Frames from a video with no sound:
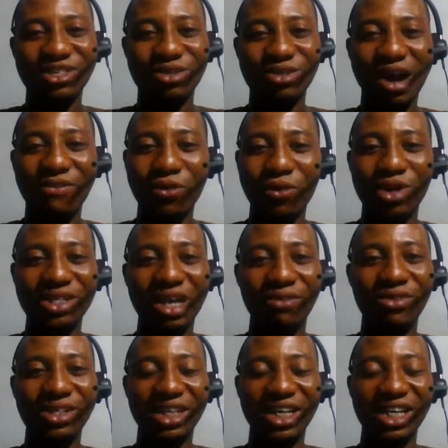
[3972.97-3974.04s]
So have a
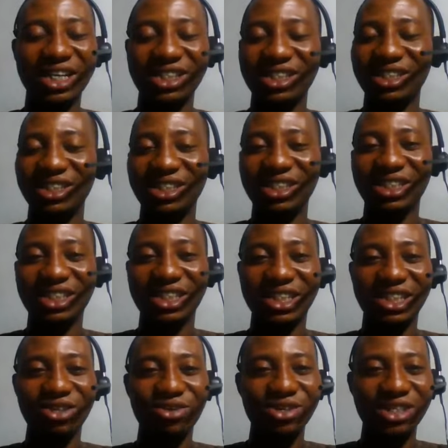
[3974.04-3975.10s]
wonderful day.
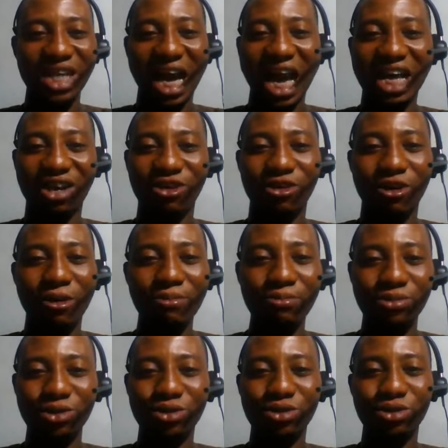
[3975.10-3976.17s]
Till I come